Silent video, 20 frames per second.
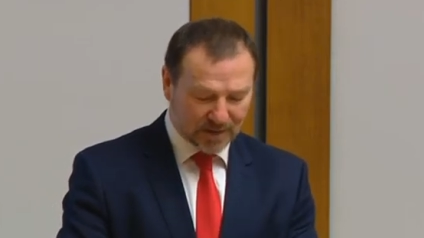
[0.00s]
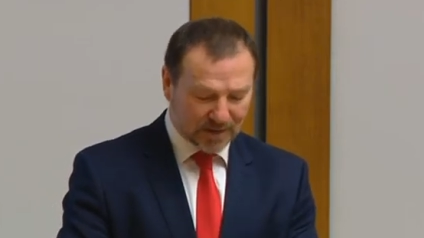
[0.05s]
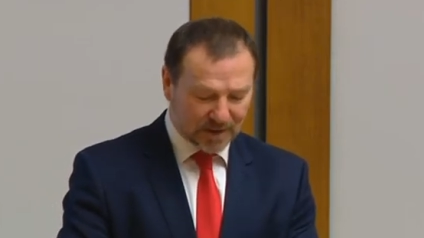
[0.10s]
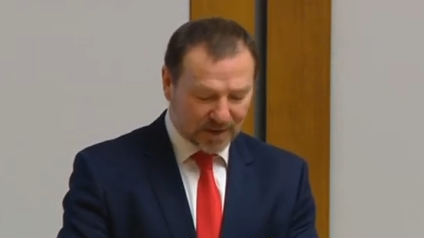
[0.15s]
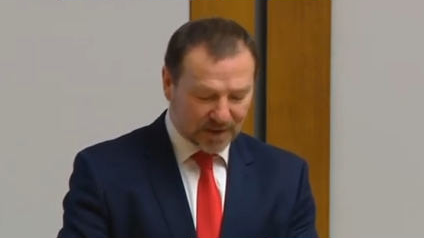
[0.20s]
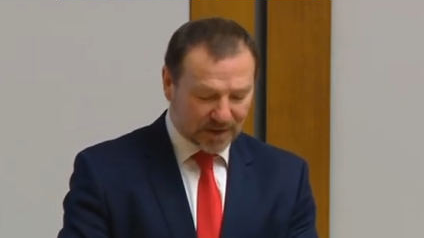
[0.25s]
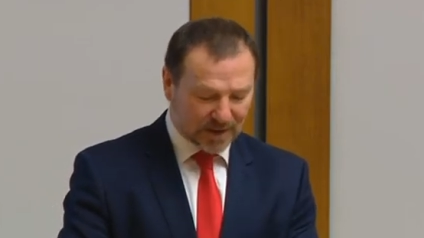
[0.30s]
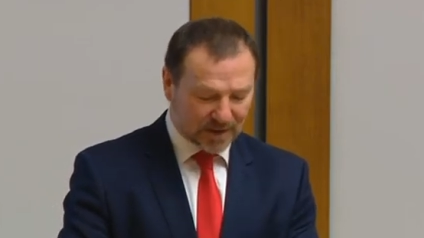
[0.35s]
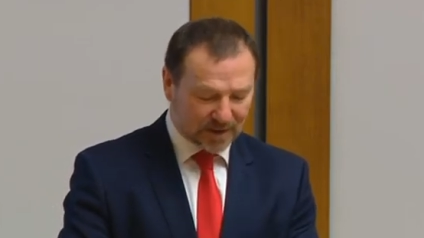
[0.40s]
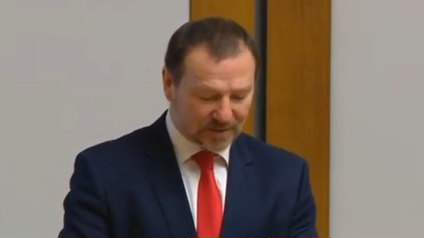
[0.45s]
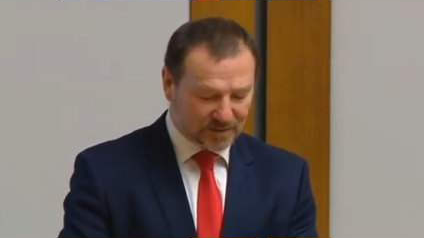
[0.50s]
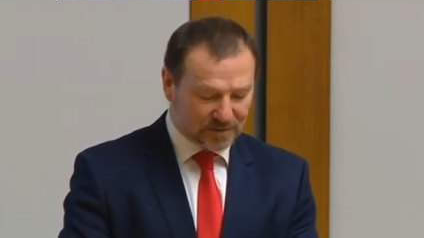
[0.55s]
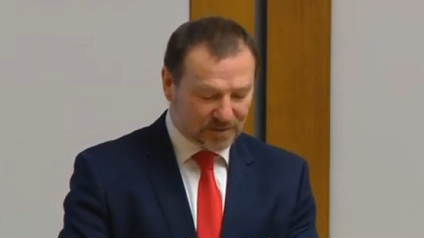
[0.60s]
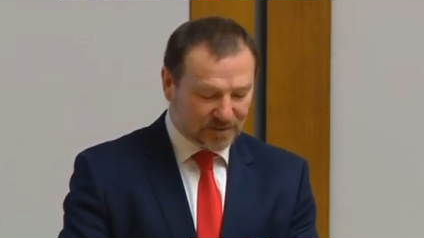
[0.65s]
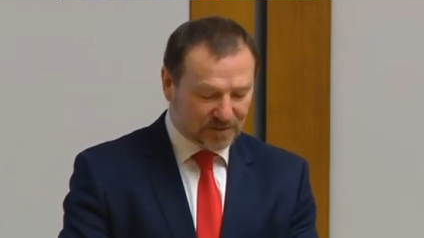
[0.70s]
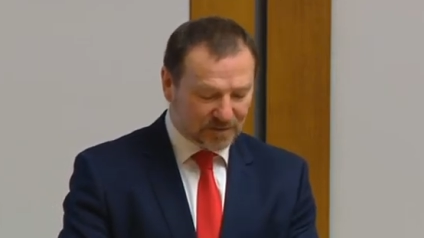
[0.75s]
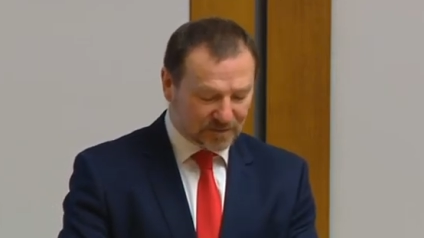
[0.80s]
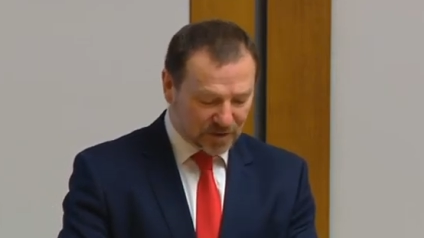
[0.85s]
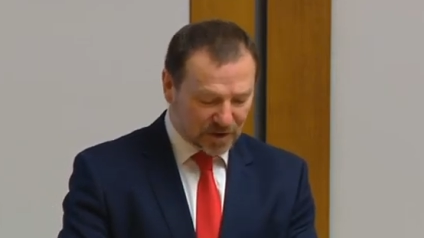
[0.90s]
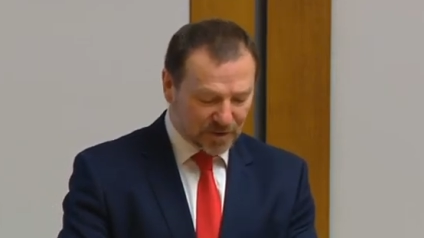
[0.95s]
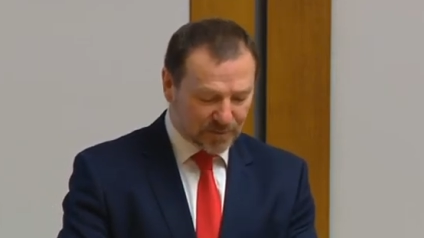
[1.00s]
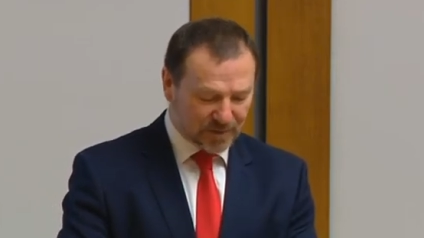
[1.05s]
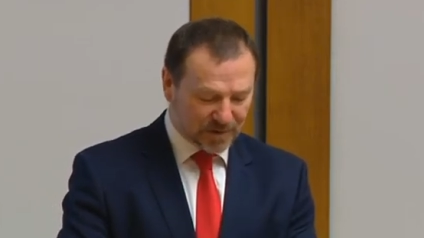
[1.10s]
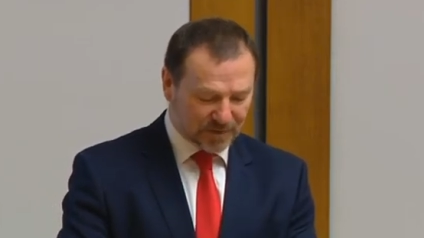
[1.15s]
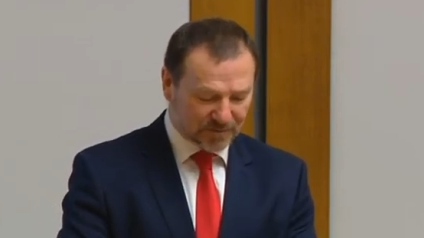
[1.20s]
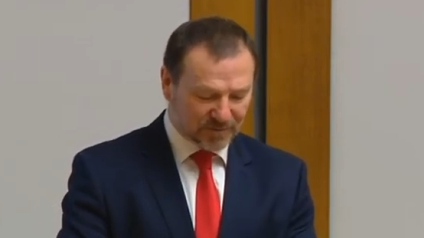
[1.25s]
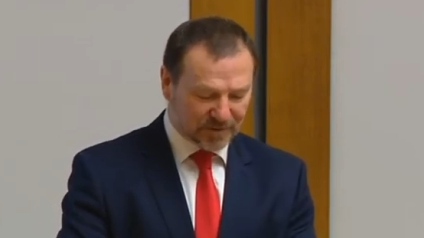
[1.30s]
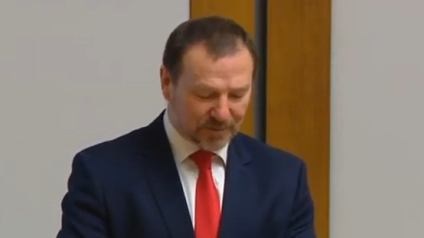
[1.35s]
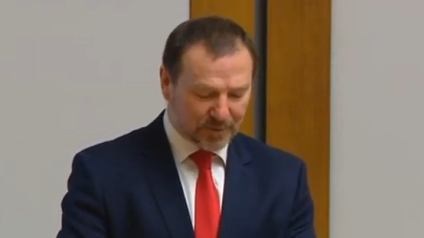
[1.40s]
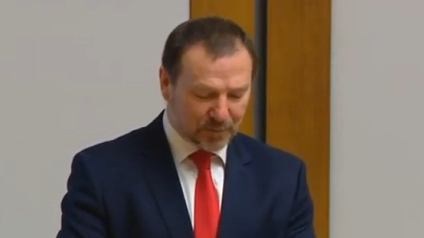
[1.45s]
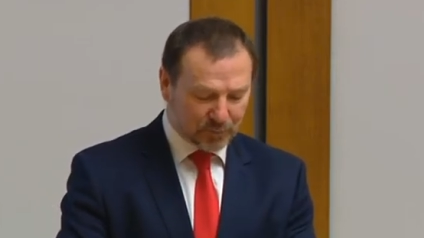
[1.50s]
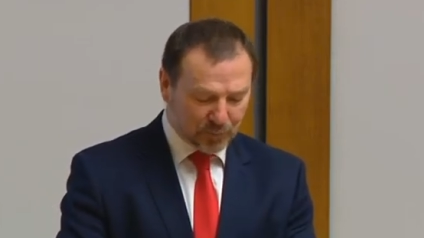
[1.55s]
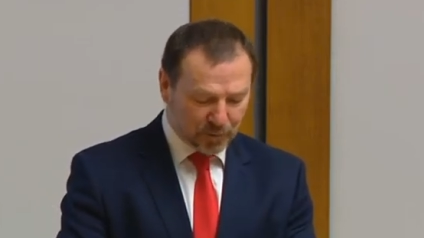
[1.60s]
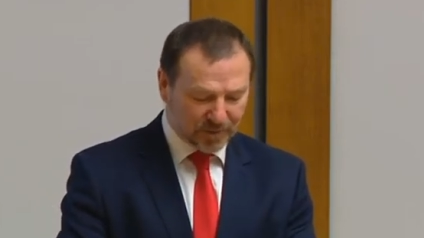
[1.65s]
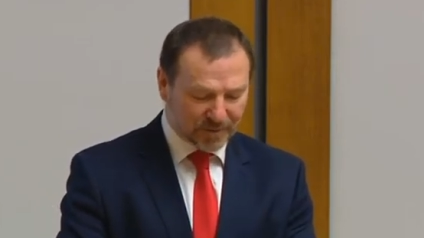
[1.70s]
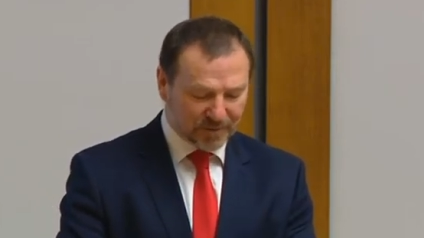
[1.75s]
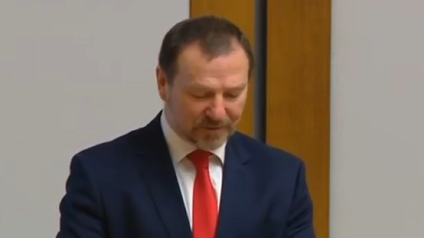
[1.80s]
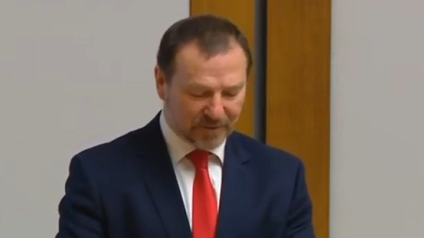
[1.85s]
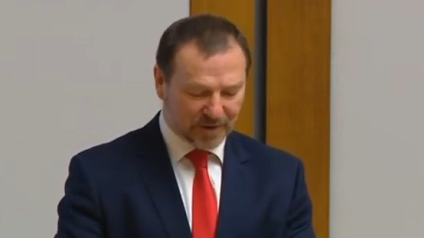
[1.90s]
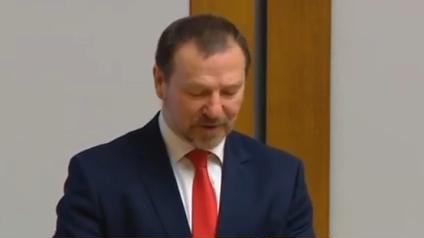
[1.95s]
to determine if someone will
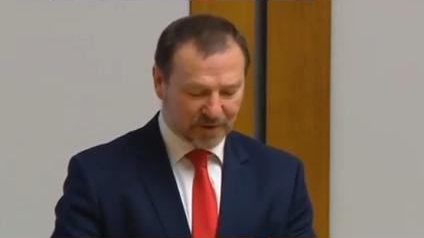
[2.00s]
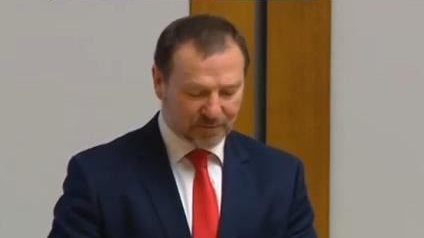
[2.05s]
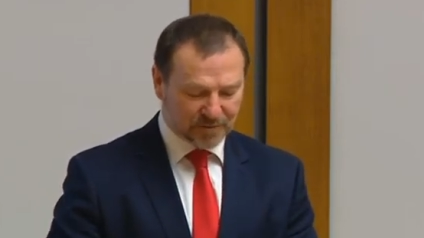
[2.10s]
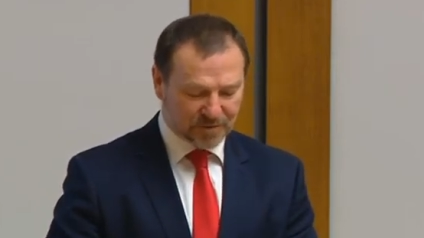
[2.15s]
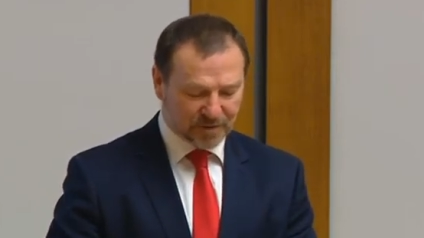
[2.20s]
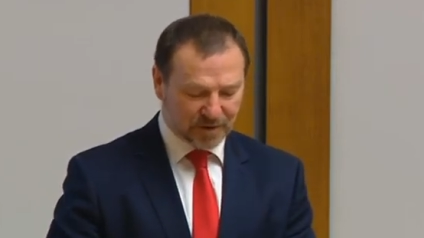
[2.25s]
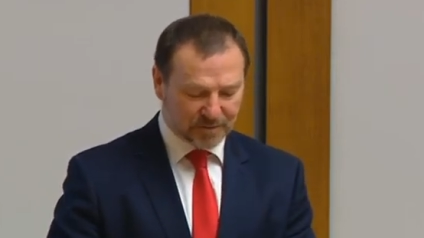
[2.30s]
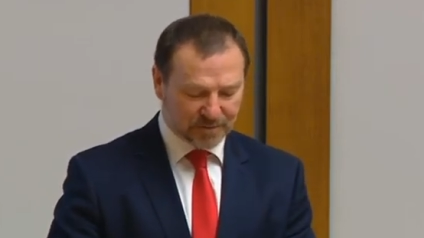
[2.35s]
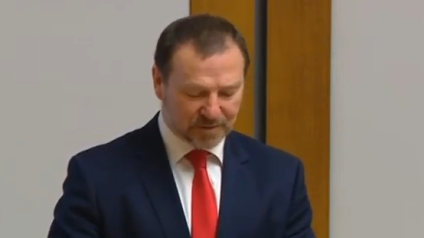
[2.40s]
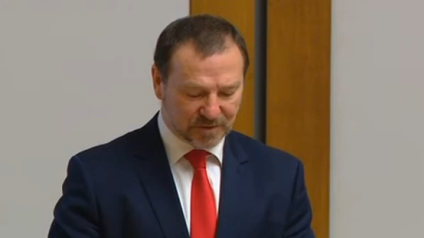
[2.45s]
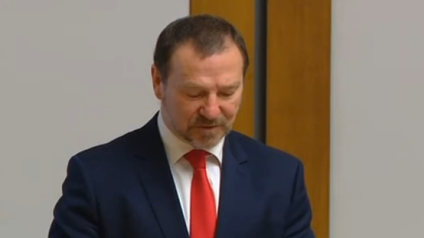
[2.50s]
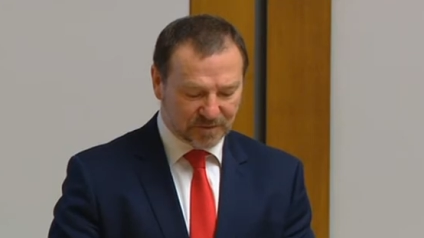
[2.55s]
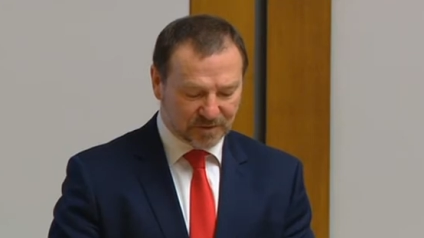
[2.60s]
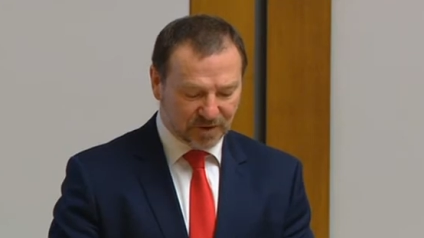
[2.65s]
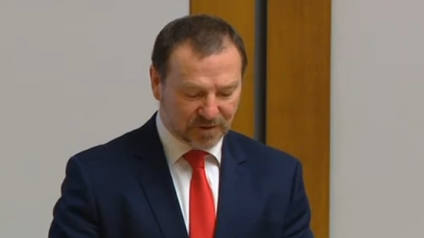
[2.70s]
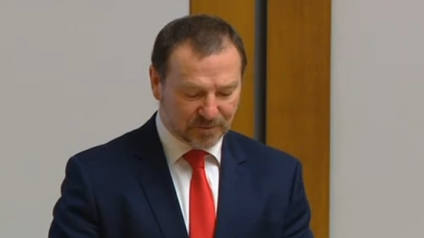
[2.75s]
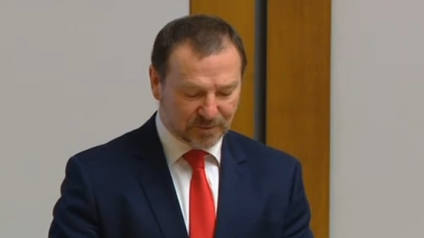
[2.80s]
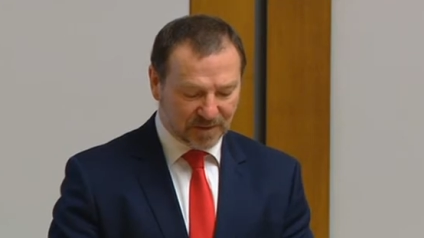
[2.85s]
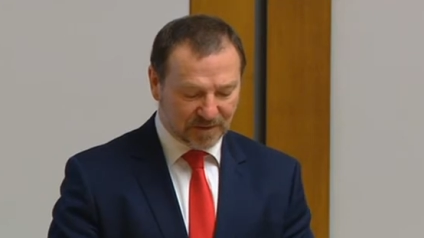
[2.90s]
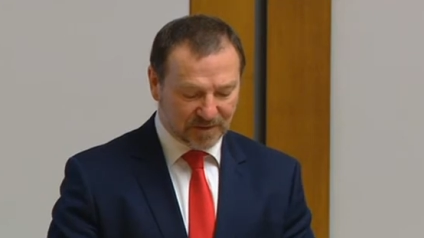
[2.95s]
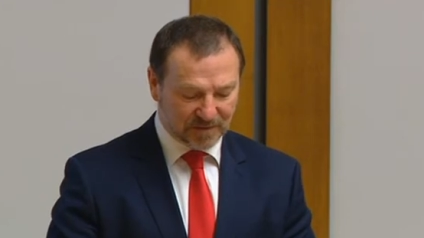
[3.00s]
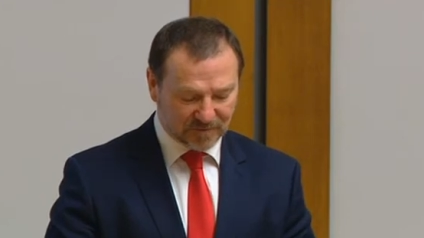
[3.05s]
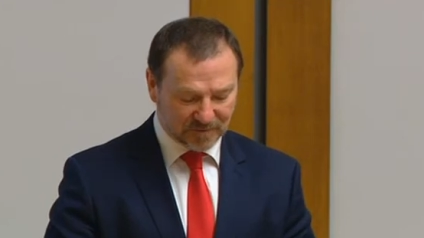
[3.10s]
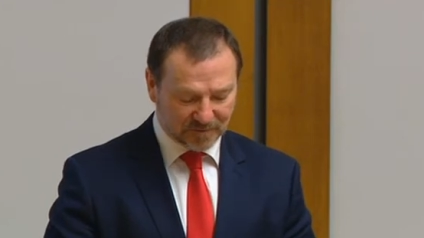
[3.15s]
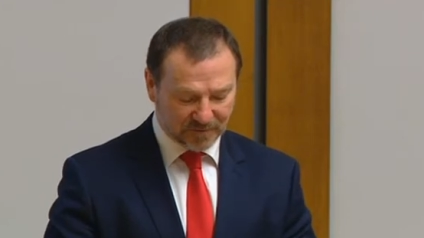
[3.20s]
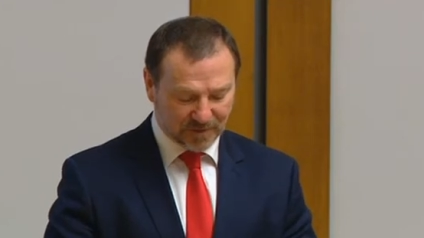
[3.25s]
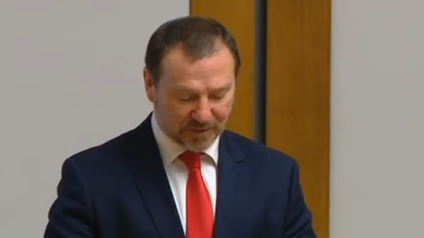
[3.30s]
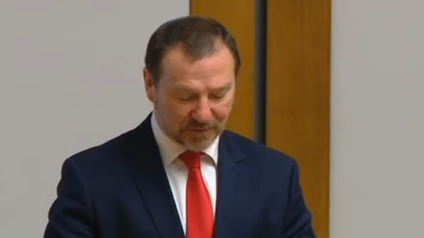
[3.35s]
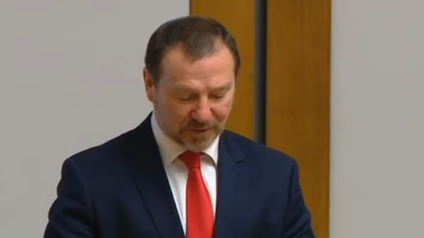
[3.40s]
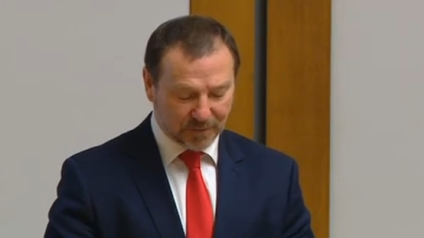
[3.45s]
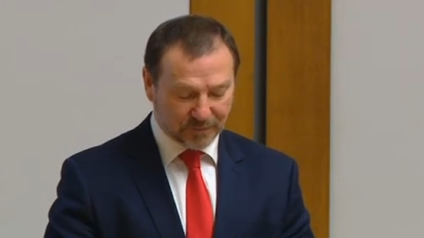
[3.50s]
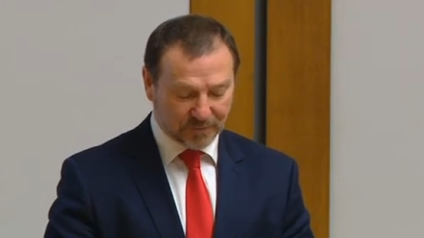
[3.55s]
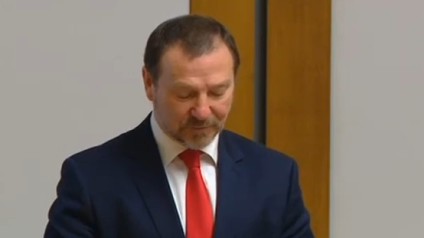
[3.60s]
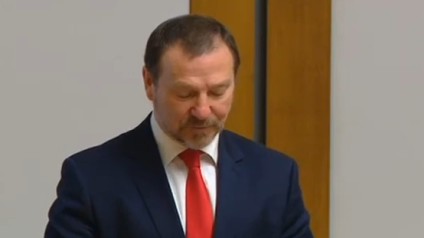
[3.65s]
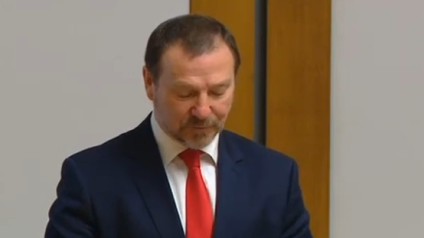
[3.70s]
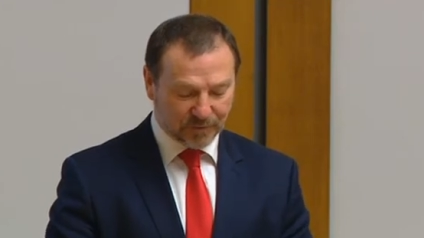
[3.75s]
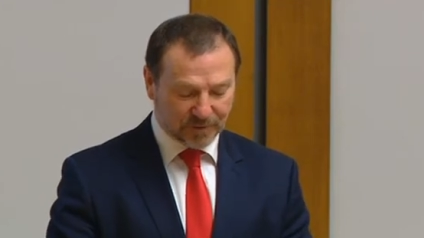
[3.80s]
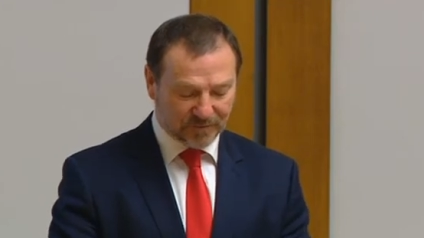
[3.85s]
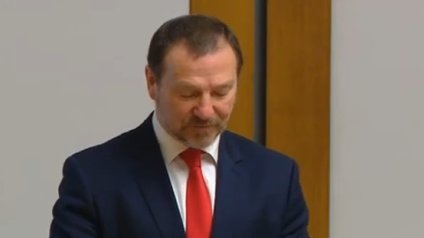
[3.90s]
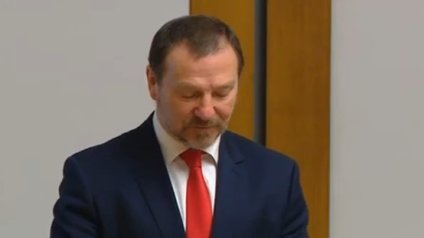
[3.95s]
develop type 2 diabetes if they're over
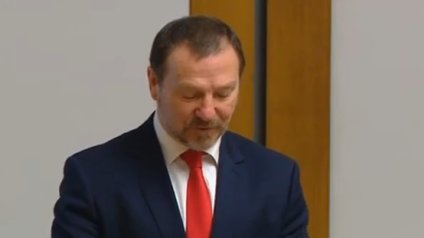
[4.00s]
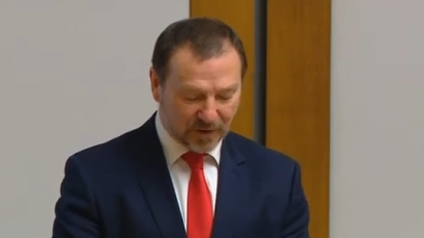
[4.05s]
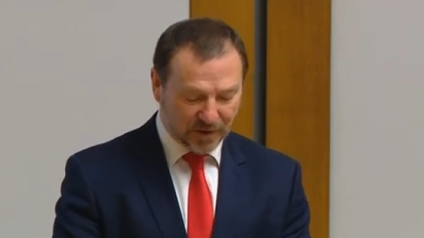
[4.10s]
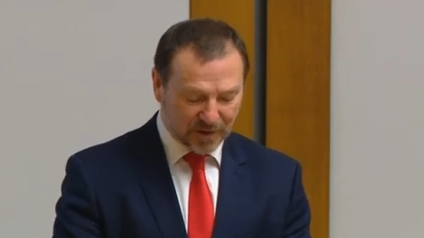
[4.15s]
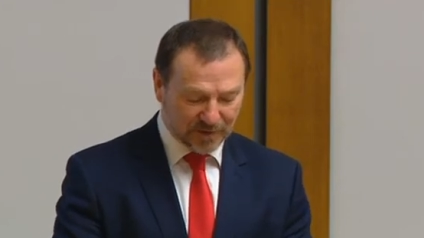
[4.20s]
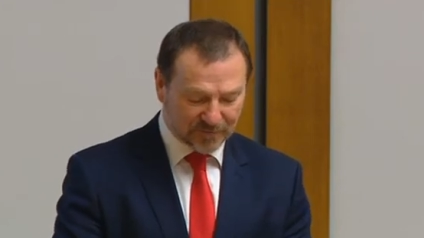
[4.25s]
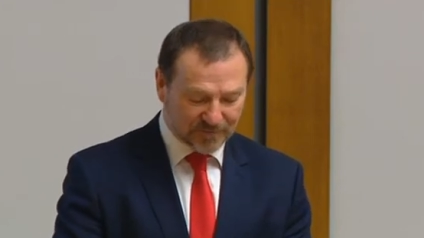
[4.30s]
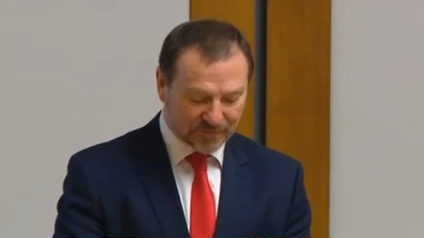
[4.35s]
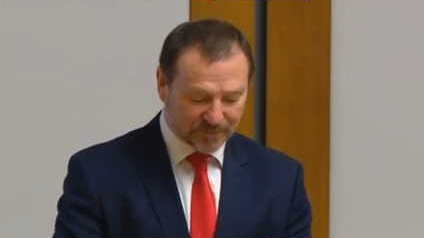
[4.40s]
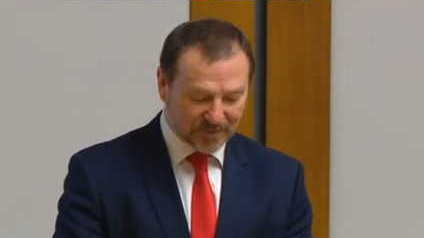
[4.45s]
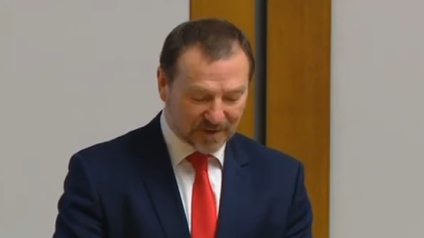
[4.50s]
45,